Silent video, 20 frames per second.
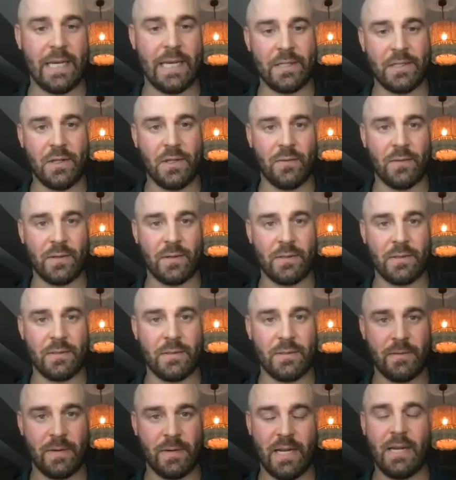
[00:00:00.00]
take us over,
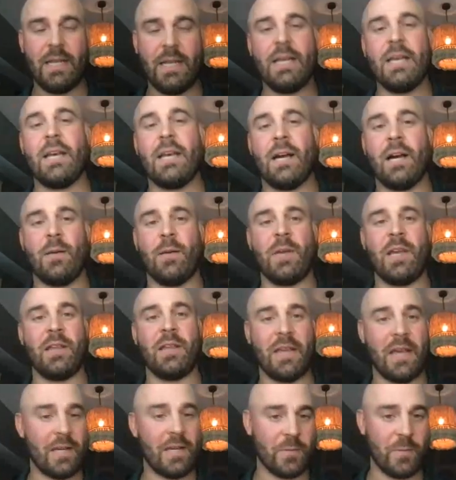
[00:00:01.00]
right?
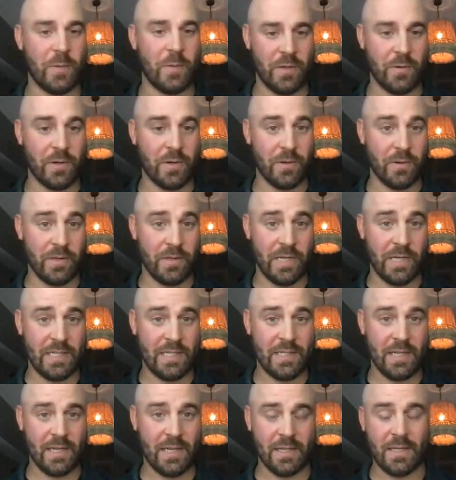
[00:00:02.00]
And that is when you are going to
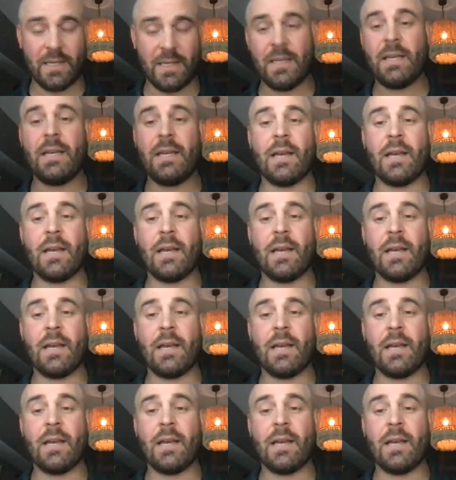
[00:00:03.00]
get sick.